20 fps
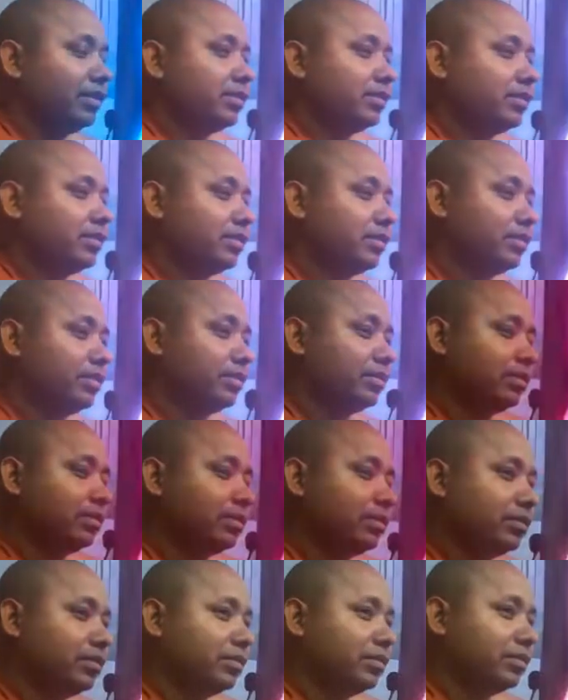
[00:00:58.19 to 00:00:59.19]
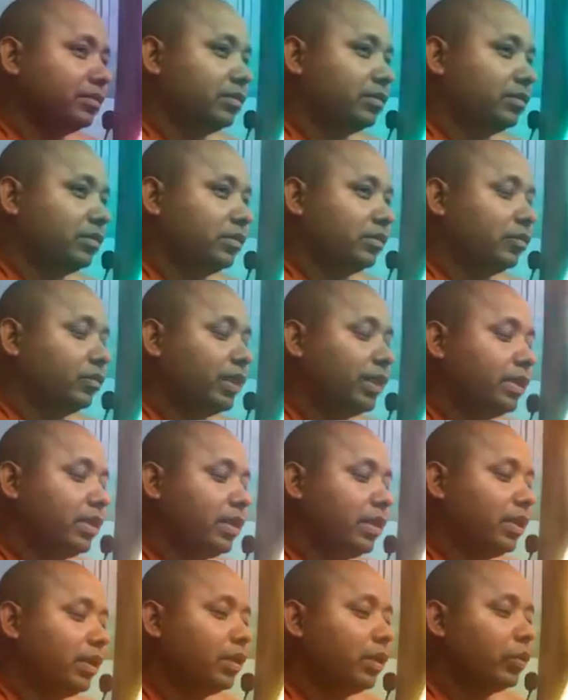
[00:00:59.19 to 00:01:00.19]
So one
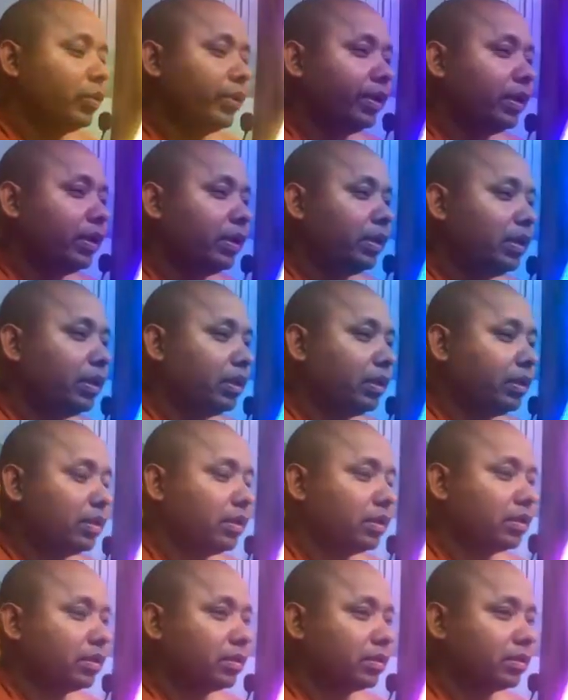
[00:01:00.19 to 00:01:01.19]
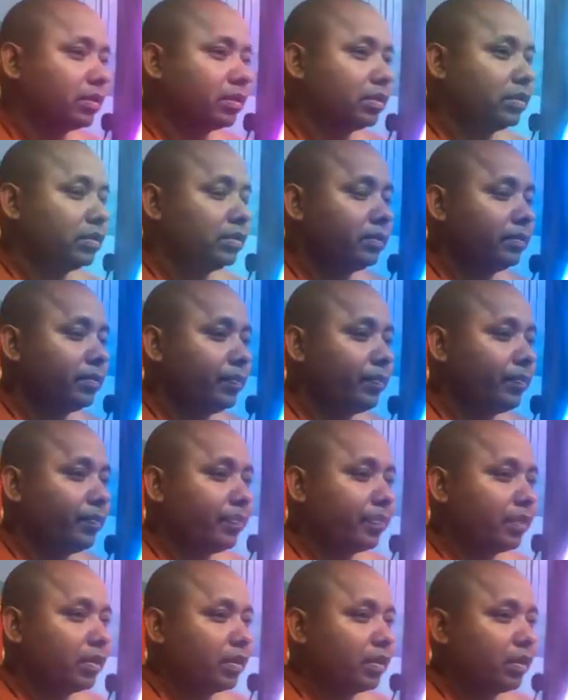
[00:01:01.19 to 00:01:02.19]
day when he heard
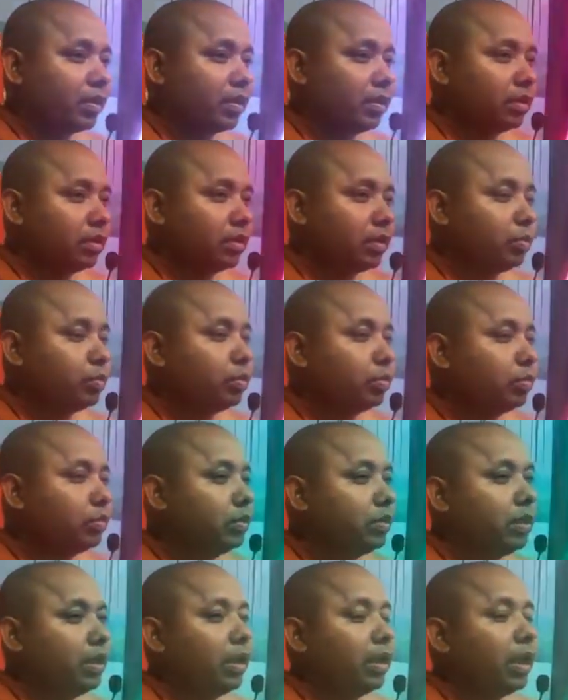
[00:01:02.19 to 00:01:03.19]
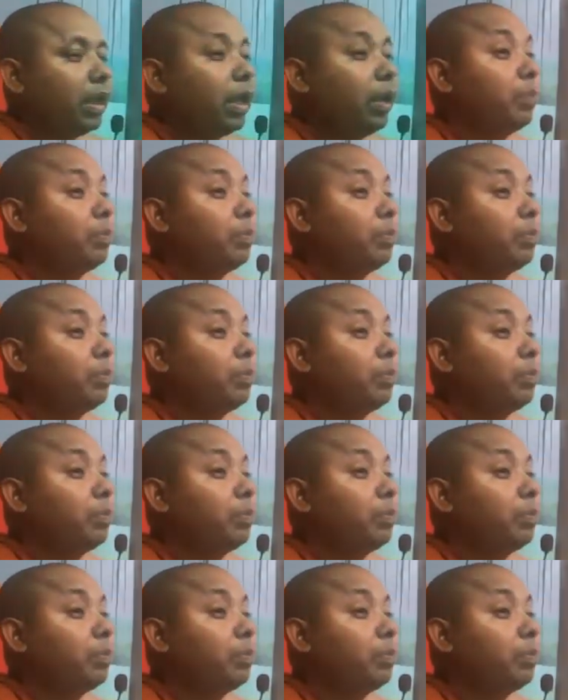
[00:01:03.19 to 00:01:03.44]
the Buddha